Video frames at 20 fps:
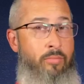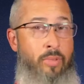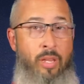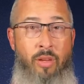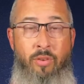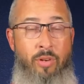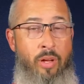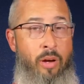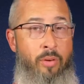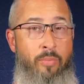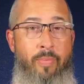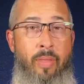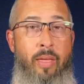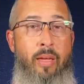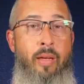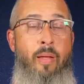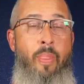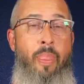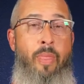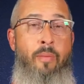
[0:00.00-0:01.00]
You don't.
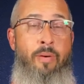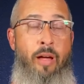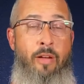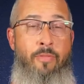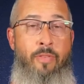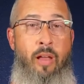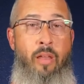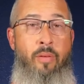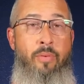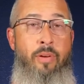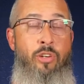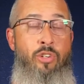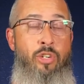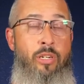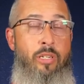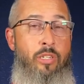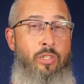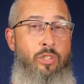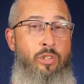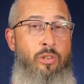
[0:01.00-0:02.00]
By following
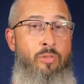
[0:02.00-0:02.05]
Jesus,